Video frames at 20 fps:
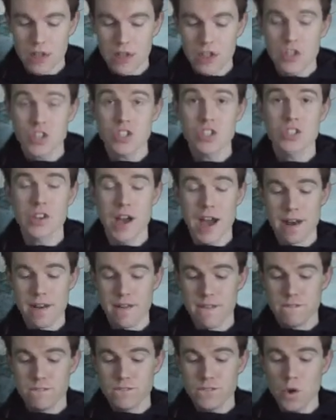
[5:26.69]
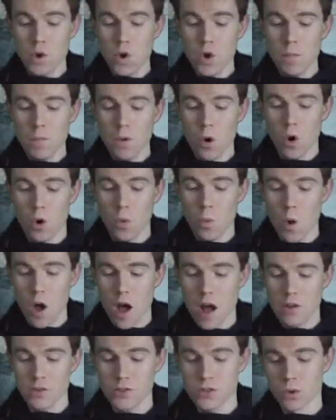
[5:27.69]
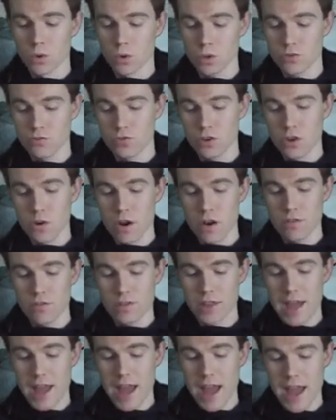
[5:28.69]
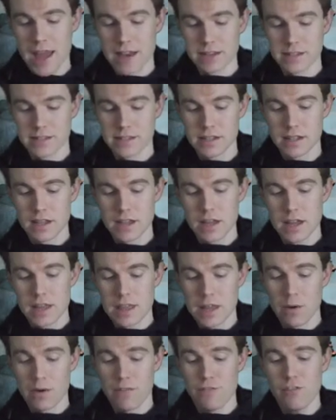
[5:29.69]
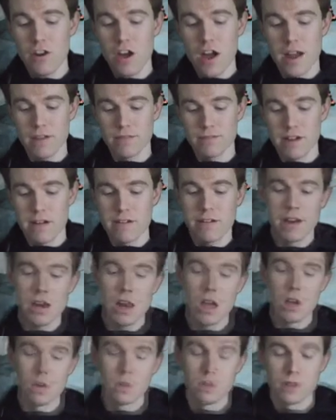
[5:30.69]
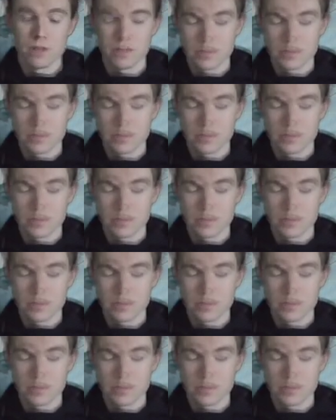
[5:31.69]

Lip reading: Just then 4 more wild ducks flew over their heads. They were flying very low.